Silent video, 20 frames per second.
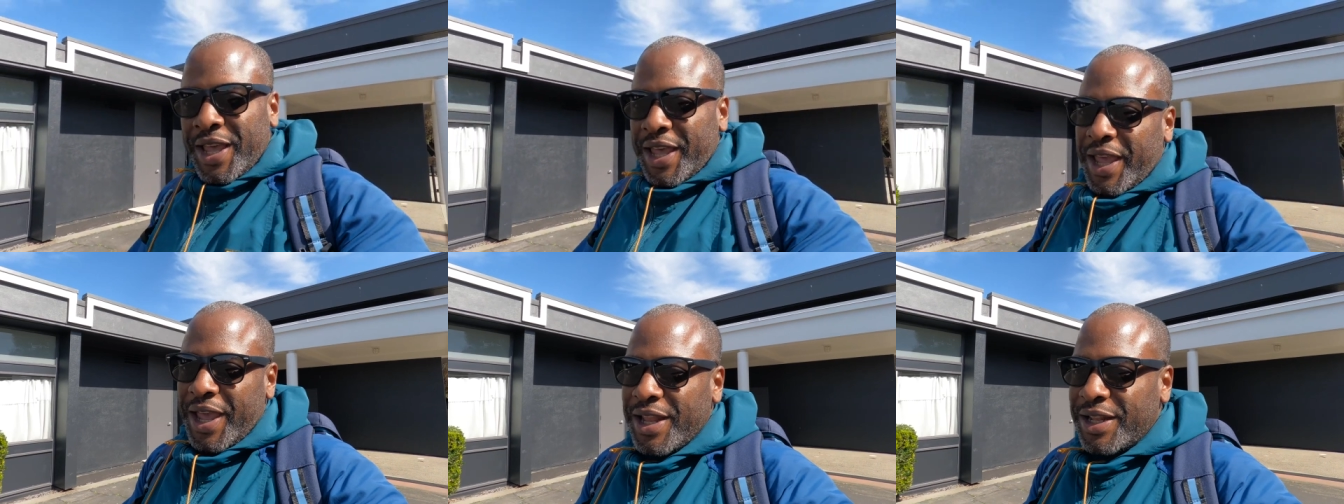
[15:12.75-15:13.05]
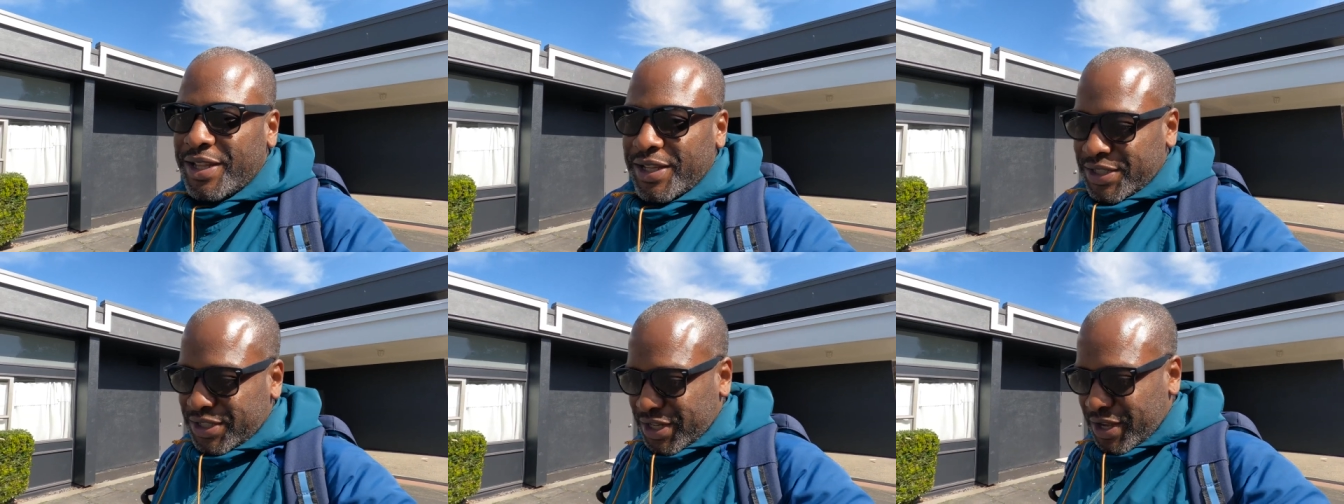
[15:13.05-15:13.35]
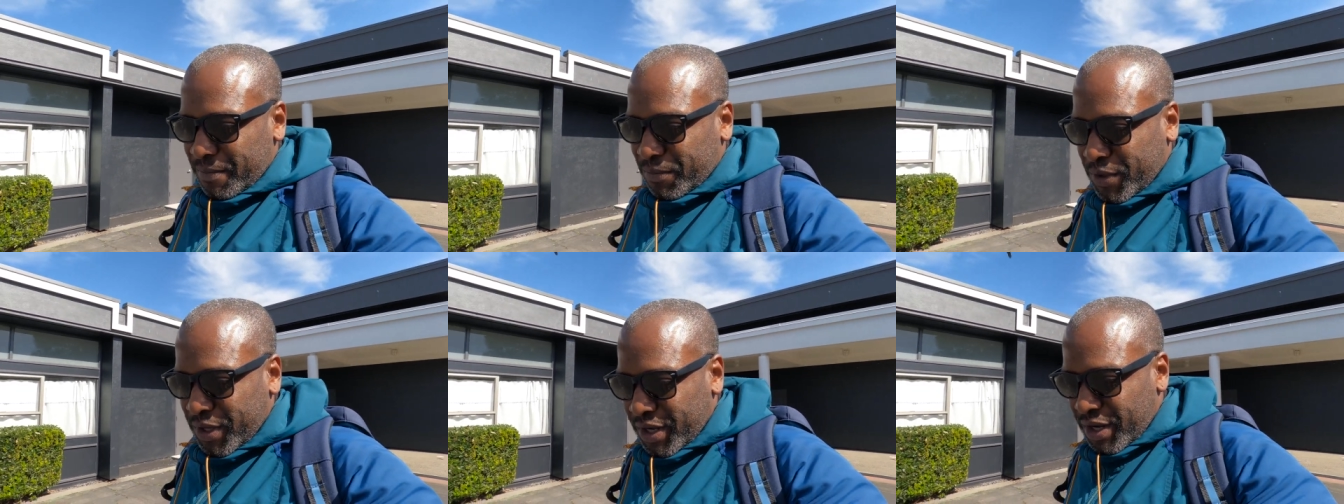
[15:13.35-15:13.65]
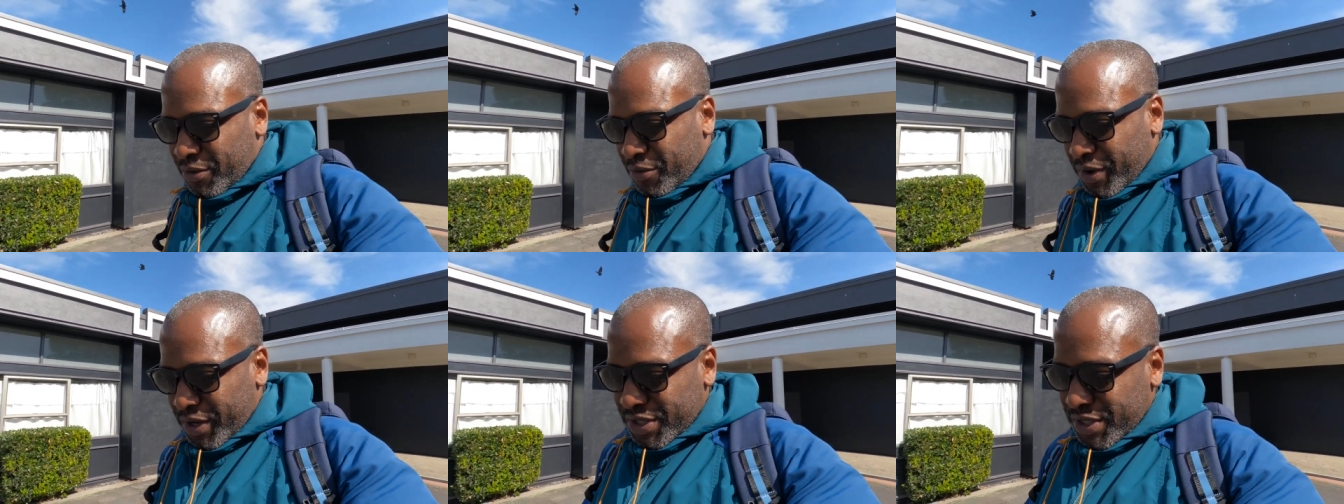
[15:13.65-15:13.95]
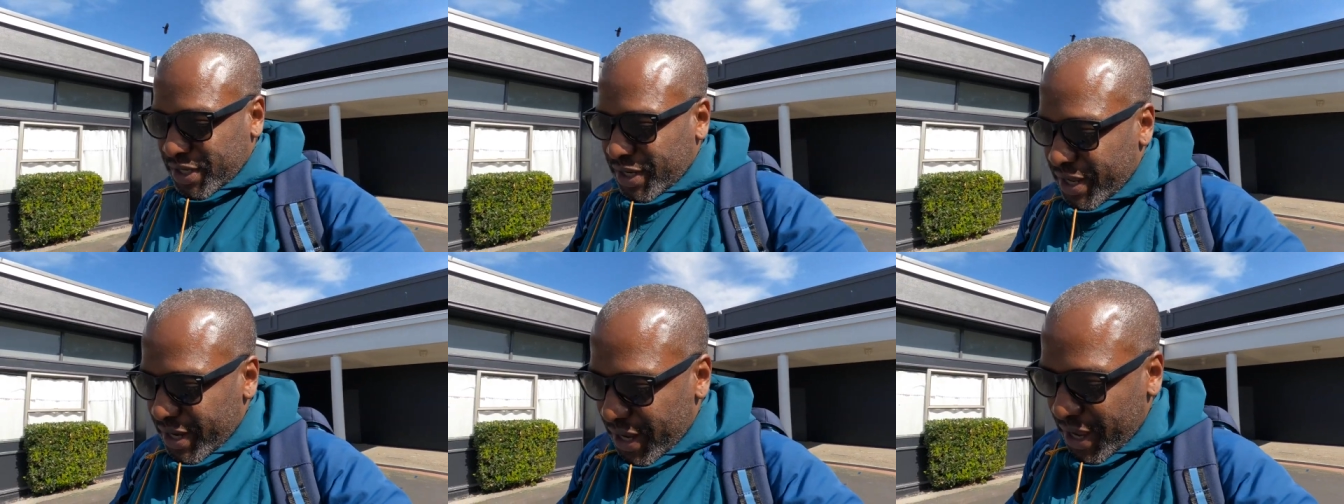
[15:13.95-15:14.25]
into something. It
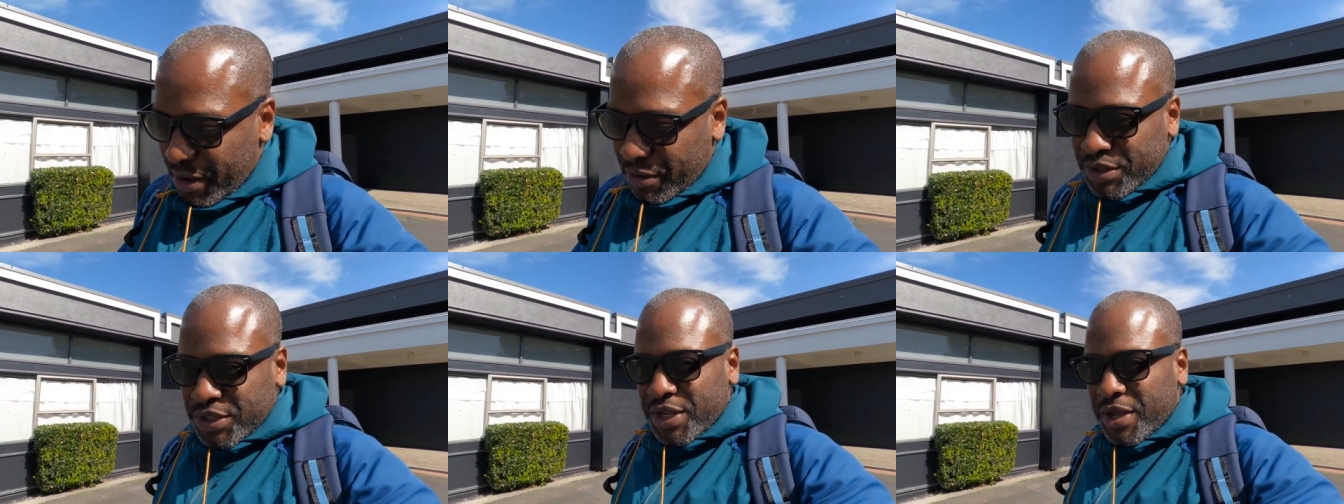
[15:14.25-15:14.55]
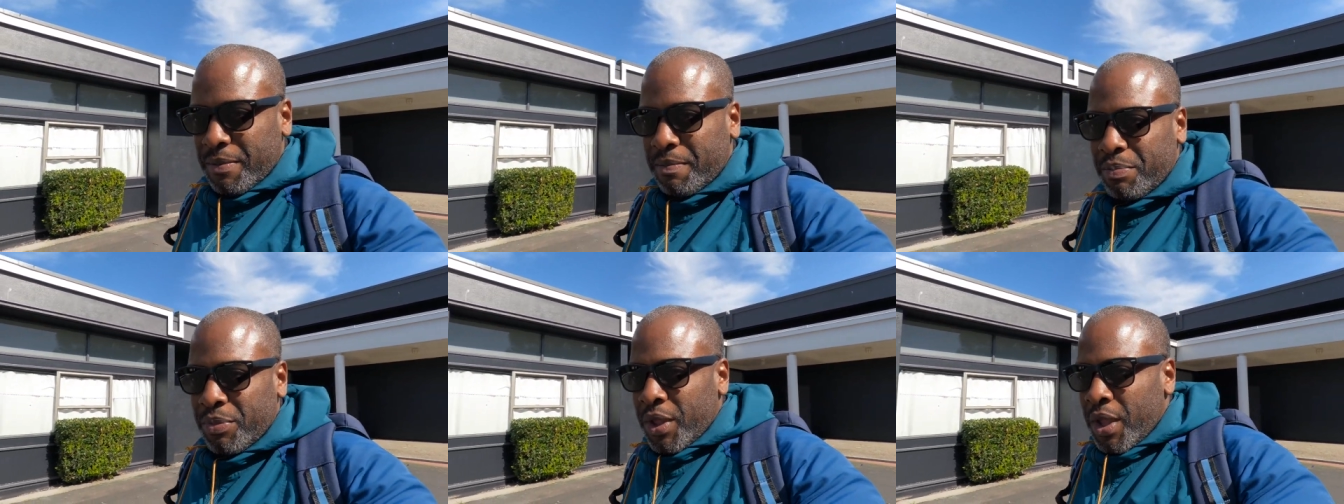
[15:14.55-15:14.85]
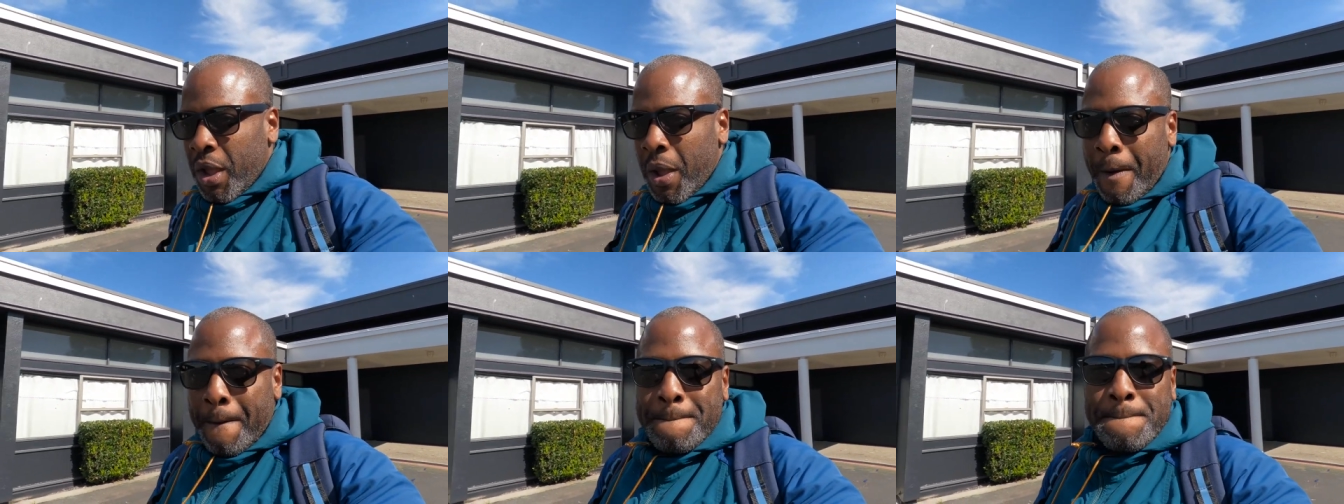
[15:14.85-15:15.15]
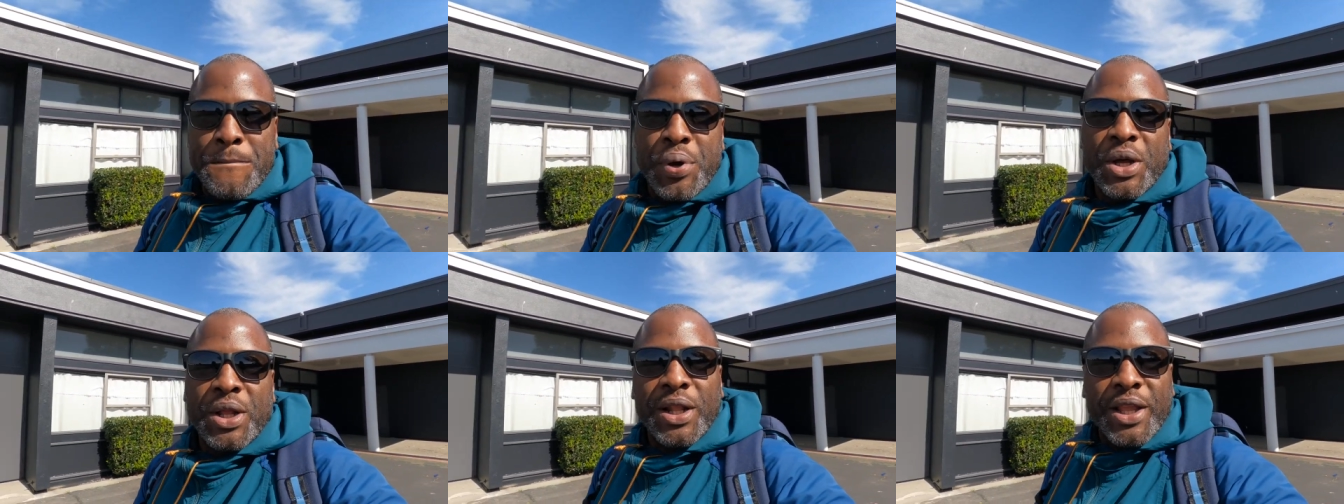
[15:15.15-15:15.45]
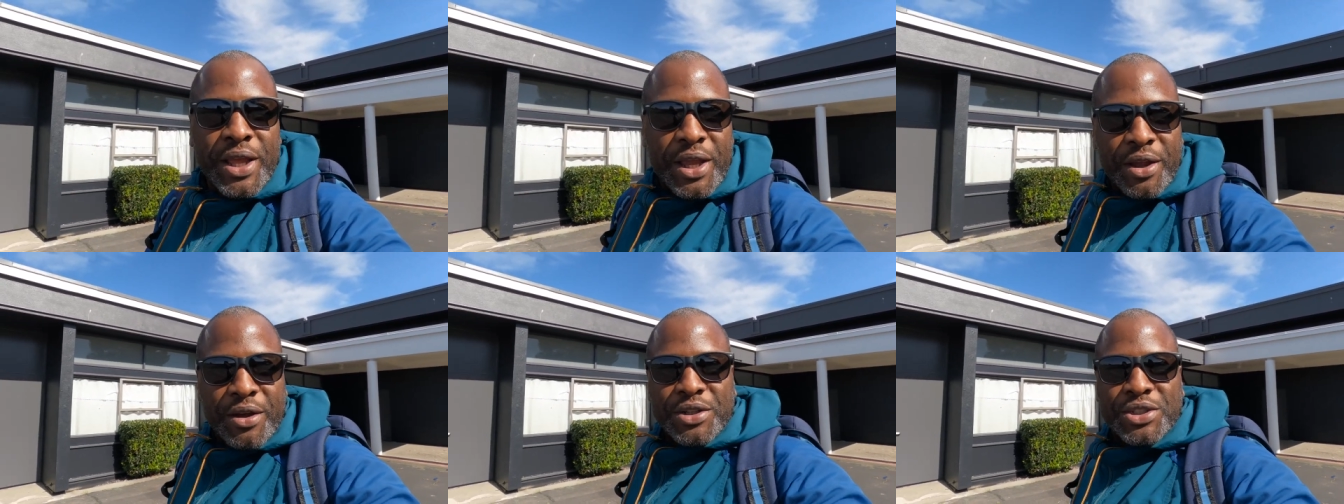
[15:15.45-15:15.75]
wasn't like I was some
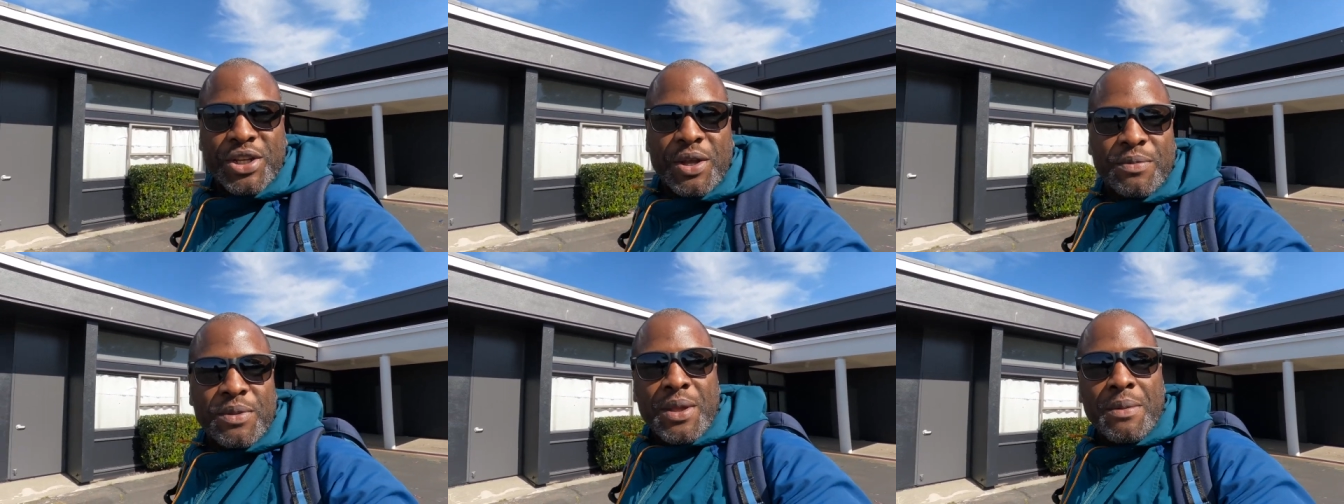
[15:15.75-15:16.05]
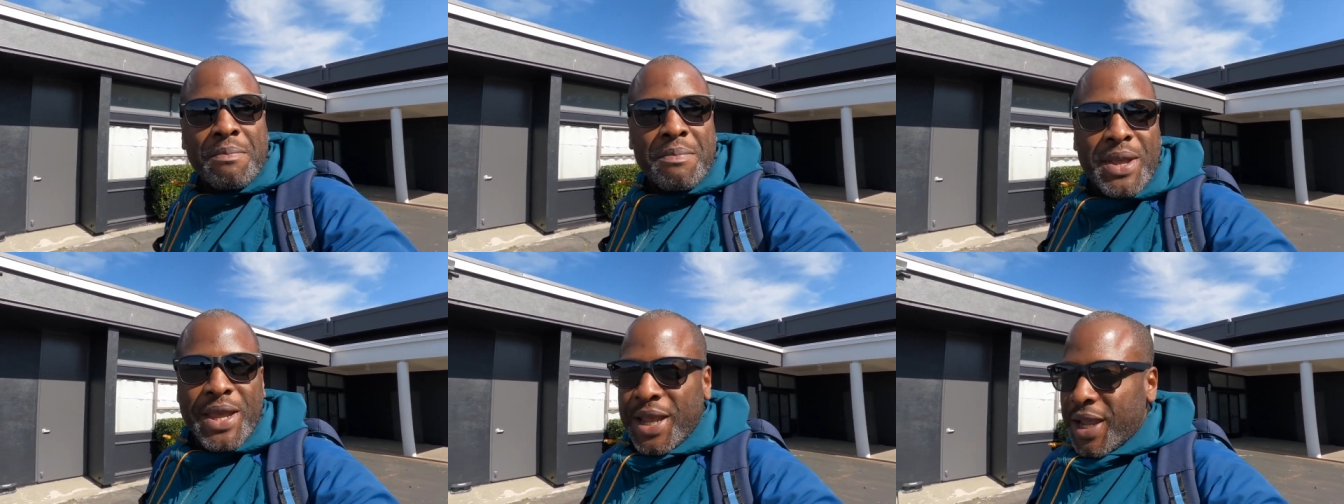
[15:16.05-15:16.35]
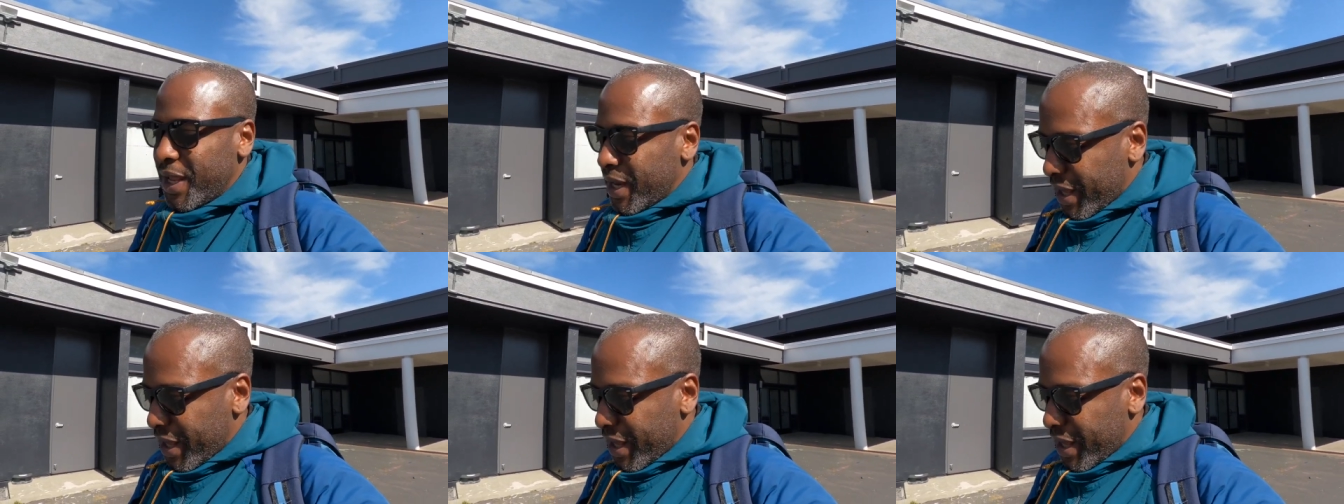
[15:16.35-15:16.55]
bully or something mean.